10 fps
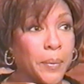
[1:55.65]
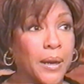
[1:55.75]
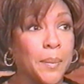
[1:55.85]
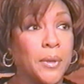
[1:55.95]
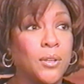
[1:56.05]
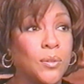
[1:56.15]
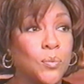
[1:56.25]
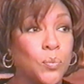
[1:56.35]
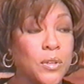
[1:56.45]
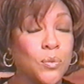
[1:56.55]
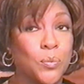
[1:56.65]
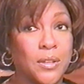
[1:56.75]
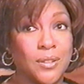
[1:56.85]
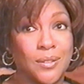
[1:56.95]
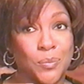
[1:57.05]
But I mean, when
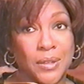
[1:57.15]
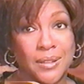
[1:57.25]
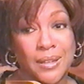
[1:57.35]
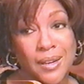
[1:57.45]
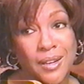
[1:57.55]
when when